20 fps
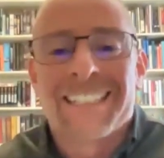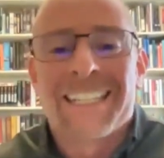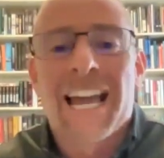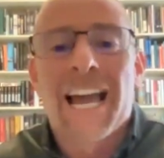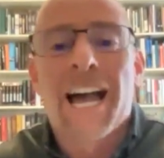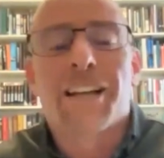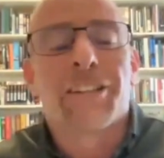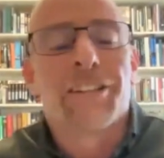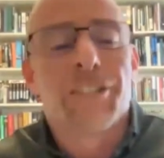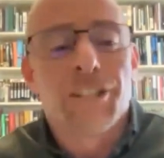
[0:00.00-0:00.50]

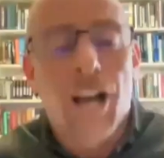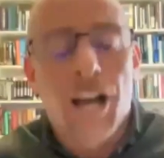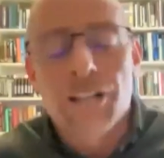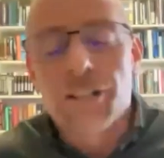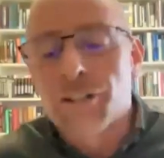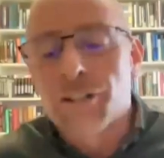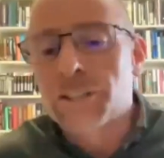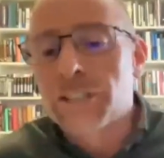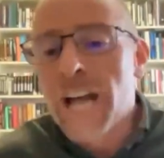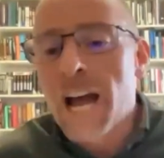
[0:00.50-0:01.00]
yeah,
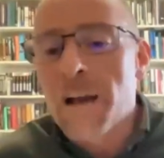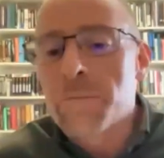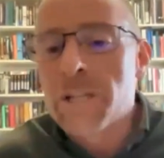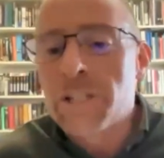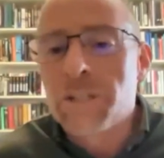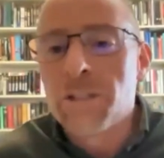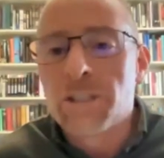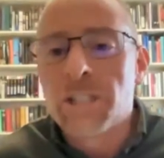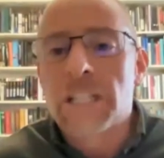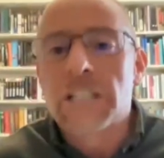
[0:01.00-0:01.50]
there's not
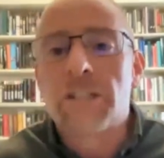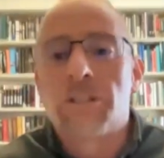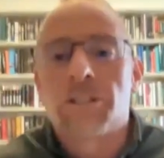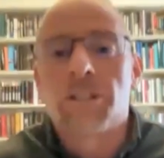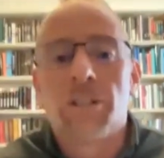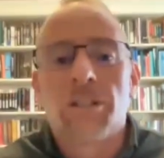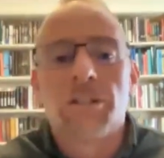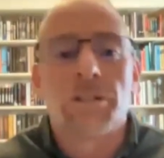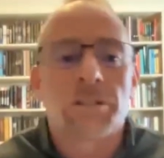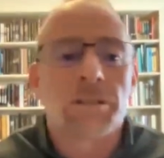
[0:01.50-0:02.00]
much you can
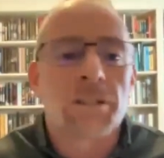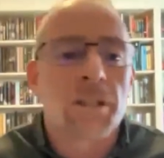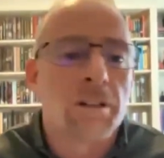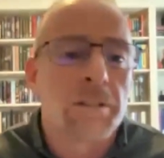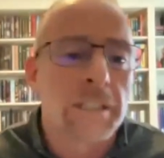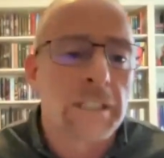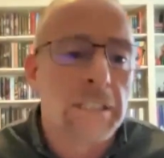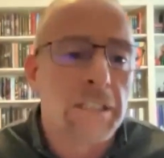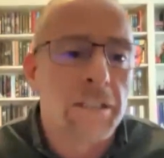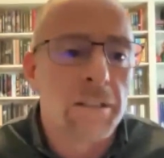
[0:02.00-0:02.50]
do.
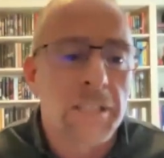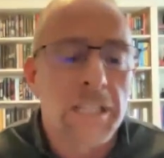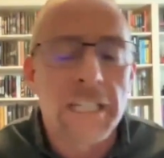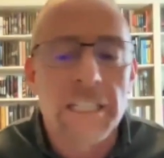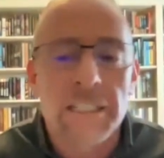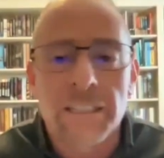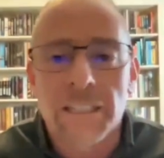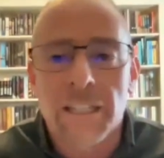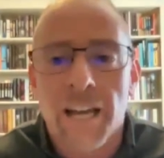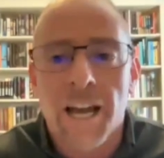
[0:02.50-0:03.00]
So you know,
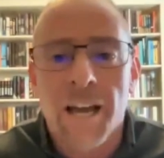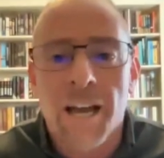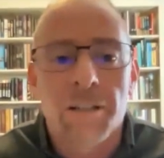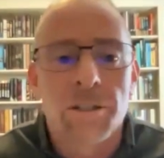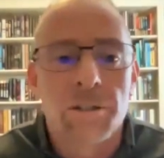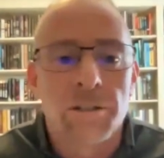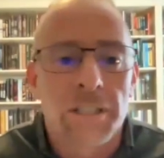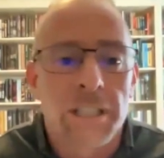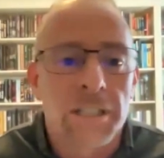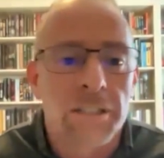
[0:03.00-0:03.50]
he's the guy
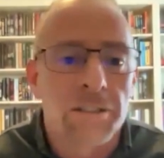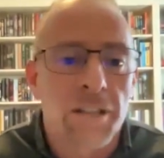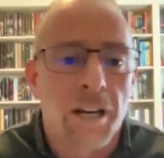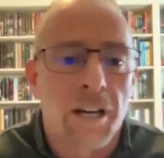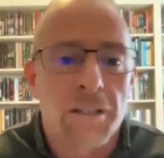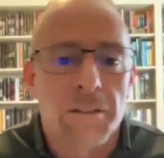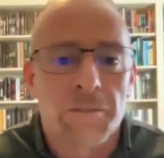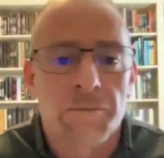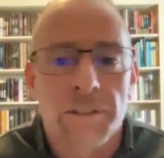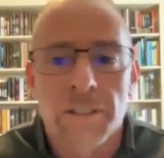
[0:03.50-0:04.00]
who killed all
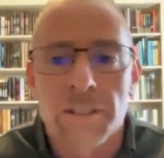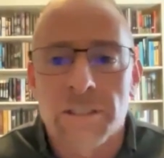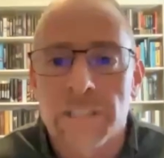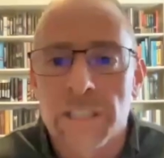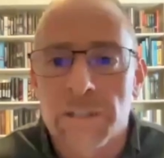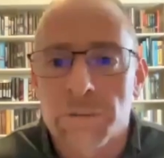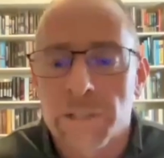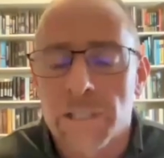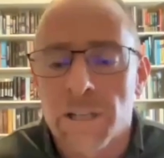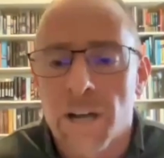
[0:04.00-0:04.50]
the
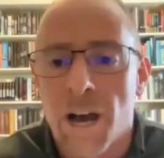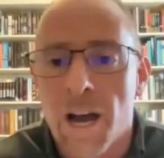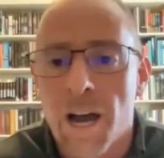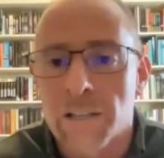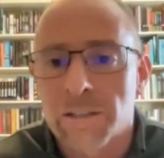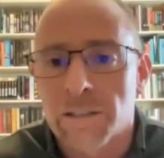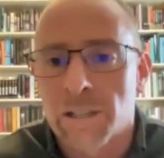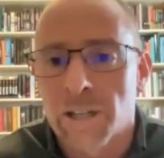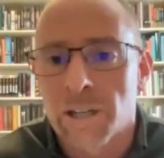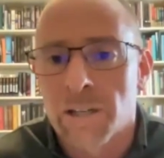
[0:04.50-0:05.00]
Philistines with an
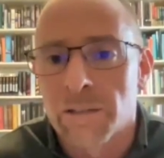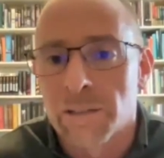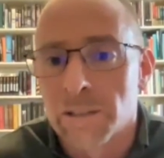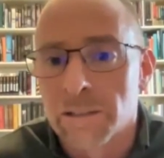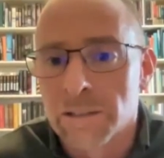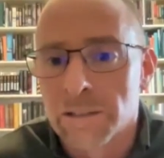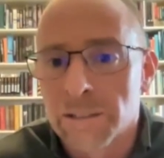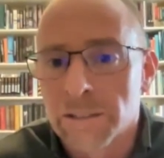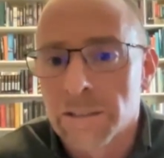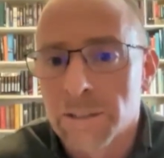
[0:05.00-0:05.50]
ox goad,
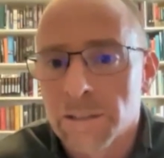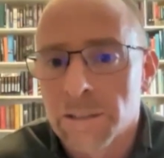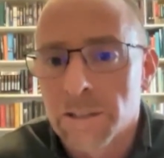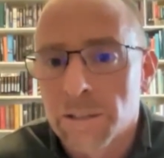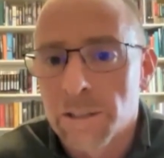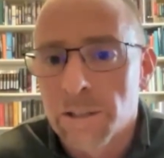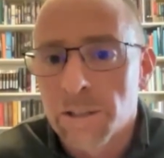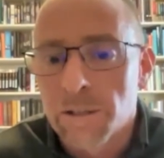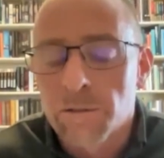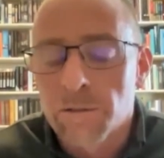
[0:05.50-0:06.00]

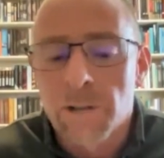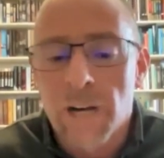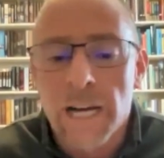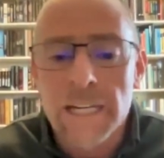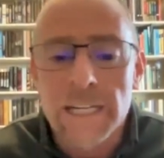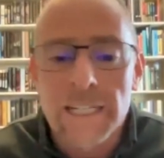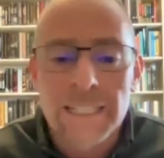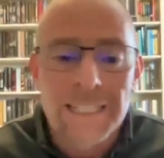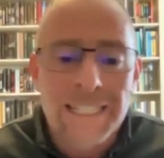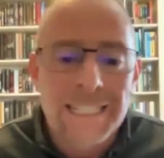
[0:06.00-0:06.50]

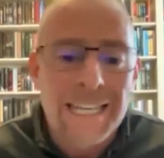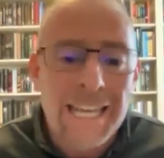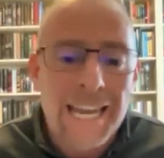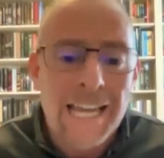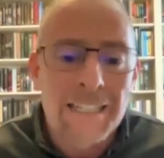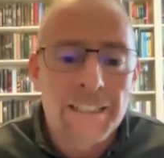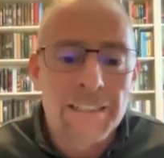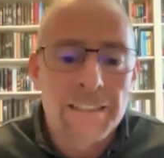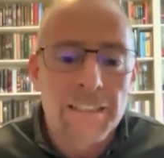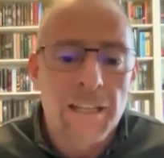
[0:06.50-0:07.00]
right?
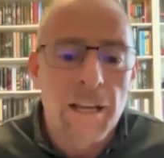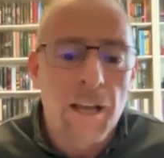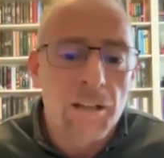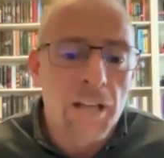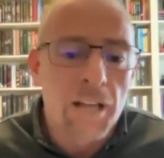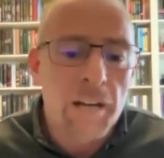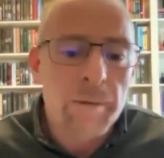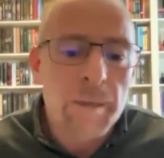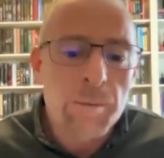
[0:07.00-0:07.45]
And his a lot of